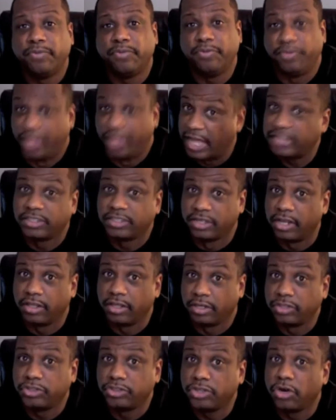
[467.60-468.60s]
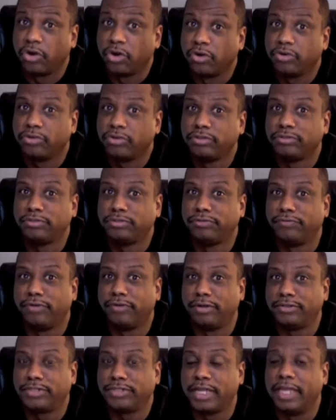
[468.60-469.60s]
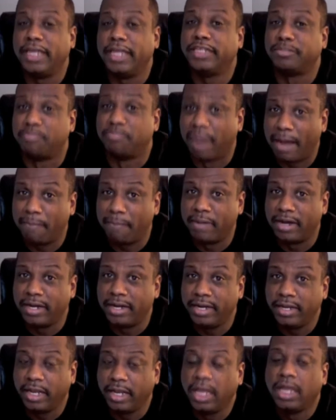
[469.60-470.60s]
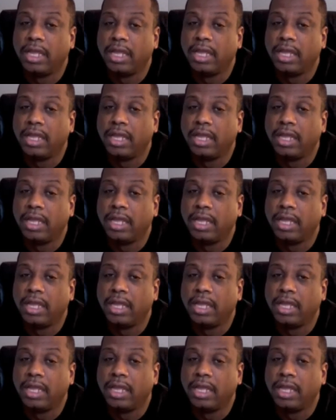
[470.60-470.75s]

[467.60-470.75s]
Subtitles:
That's another concern. You know what I'm saying? It's my money.